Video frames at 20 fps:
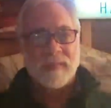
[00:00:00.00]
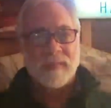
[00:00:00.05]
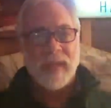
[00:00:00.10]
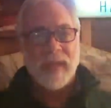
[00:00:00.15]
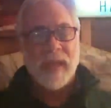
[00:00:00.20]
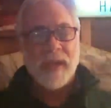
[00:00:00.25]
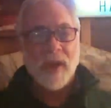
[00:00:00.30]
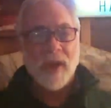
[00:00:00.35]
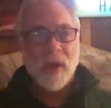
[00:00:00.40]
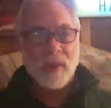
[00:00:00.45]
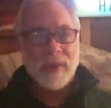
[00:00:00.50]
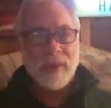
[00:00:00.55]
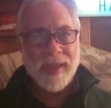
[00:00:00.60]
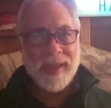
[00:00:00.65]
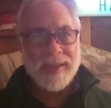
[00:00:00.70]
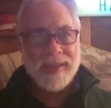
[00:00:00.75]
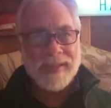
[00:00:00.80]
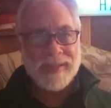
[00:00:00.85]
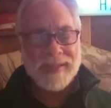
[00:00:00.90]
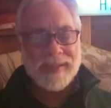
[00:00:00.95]
And know
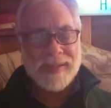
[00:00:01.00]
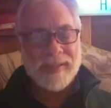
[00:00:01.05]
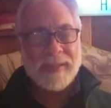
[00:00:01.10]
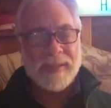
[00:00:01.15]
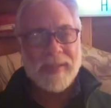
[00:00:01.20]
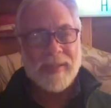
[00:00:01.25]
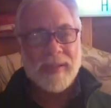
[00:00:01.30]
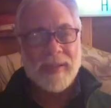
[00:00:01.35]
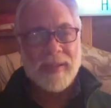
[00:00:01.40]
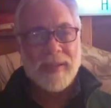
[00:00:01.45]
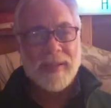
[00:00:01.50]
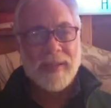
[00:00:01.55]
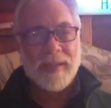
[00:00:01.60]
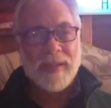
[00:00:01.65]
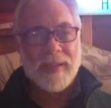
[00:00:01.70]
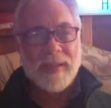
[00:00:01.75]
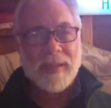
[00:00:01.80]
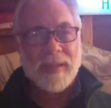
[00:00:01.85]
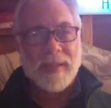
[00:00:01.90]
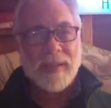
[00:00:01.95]
this
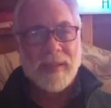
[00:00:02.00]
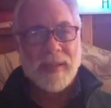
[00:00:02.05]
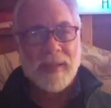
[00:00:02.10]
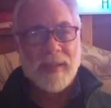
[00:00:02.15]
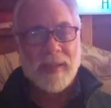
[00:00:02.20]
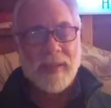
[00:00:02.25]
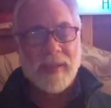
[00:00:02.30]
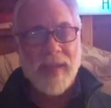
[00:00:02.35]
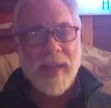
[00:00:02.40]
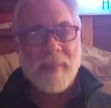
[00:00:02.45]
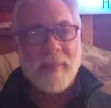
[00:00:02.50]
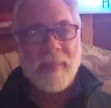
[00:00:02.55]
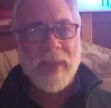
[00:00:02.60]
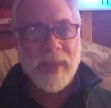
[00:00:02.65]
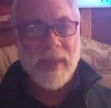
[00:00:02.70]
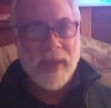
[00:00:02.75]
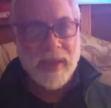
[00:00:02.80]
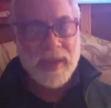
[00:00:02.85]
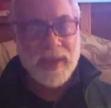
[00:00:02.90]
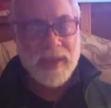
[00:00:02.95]
that
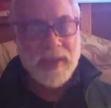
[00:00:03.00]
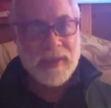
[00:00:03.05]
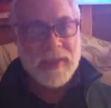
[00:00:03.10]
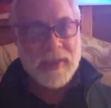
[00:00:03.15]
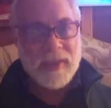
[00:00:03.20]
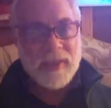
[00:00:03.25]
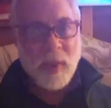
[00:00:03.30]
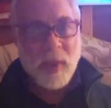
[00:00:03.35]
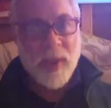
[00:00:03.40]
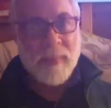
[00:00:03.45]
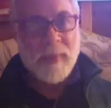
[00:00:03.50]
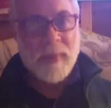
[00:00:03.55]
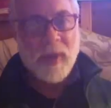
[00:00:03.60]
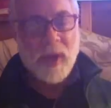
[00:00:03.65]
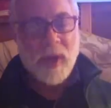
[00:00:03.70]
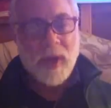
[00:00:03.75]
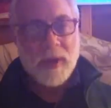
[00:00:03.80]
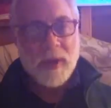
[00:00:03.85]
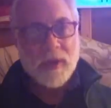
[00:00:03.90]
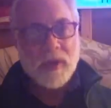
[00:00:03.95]
because of the swipe
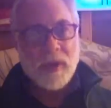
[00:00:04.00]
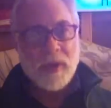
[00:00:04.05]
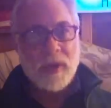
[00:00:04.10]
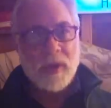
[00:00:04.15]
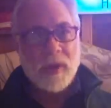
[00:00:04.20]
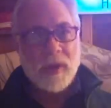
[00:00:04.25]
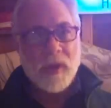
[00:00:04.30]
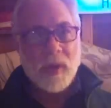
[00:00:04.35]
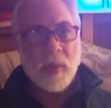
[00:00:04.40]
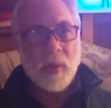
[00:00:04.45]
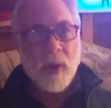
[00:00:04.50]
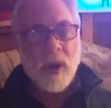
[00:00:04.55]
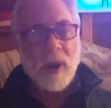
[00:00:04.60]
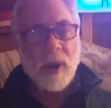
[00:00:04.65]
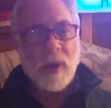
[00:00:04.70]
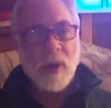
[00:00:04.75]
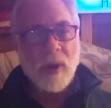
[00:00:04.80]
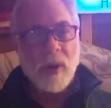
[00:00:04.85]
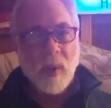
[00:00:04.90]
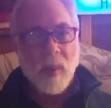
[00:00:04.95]
culture, you are
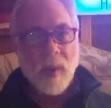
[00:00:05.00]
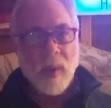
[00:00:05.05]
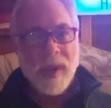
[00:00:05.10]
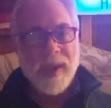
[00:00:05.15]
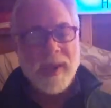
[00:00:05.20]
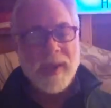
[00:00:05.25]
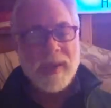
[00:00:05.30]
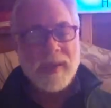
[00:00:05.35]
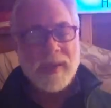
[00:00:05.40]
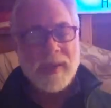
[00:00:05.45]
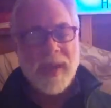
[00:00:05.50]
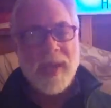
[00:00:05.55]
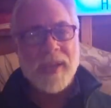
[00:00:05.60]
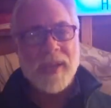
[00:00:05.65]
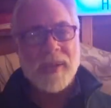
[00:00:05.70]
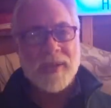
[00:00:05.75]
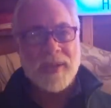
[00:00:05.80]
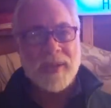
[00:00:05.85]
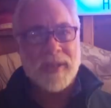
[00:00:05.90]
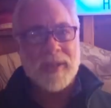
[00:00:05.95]
always, I
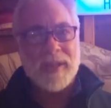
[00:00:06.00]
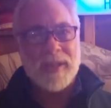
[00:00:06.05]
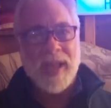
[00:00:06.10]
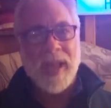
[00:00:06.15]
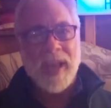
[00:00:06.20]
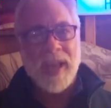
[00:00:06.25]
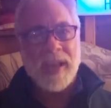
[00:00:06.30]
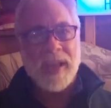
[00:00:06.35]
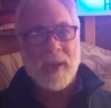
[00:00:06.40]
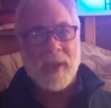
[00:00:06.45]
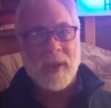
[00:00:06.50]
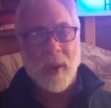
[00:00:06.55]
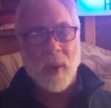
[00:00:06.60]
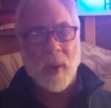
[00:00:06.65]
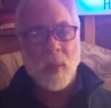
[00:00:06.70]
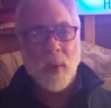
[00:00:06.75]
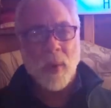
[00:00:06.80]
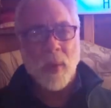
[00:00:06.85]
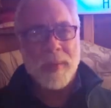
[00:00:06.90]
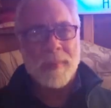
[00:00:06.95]
used to say, you are
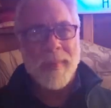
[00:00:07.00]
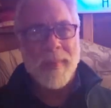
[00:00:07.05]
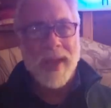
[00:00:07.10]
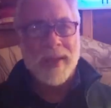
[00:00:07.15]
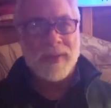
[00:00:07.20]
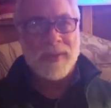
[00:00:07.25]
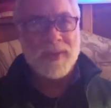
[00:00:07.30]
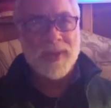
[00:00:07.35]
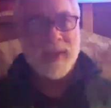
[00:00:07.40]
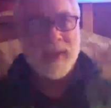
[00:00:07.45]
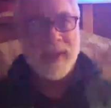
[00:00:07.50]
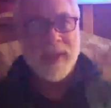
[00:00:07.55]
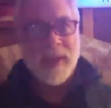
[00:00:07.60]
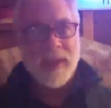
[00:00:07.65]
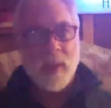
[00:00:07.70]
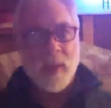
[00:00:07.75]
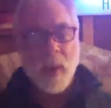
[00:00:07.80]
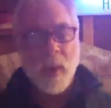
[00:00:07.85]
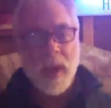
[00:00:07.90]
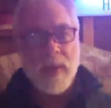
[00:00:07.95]
one mouse click
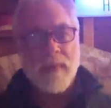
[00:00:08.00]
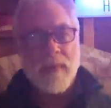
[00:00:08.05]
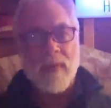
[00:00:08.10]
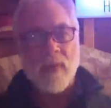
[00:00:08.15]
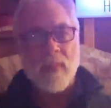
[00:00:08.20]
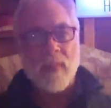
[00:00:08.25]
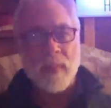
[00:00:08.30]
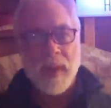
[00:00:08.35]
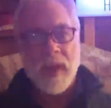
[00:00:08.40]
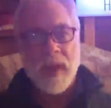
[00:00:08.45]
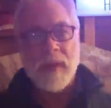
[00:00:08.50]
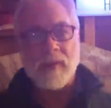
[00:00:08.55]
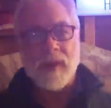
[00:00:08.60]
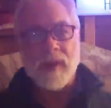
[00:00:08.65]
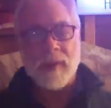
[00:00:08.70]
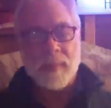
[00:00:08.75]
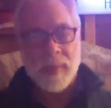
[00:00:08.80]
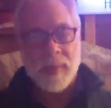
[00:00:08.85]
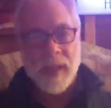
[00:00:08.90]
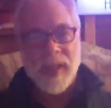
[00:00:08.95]
away from being
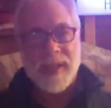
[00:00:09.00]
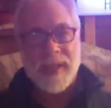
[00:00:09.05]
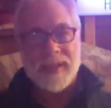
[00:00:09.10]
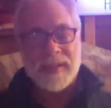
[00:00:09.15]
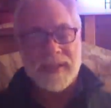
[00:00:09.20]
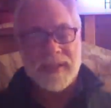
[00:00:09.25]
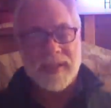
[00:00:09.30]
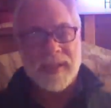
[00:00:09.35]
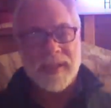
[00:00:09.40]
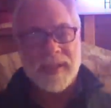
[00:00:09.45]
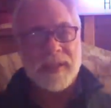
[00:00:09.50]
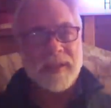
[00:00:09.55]
replaced.